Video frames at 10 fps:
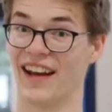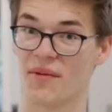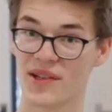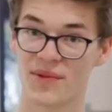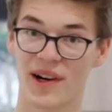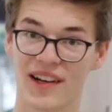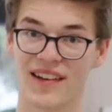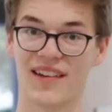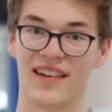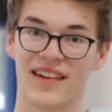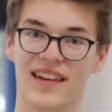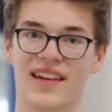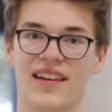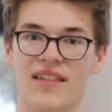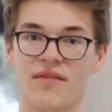from Aptera getting
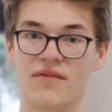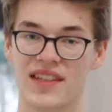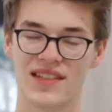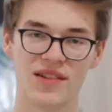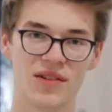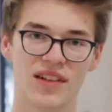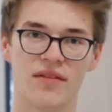uh, to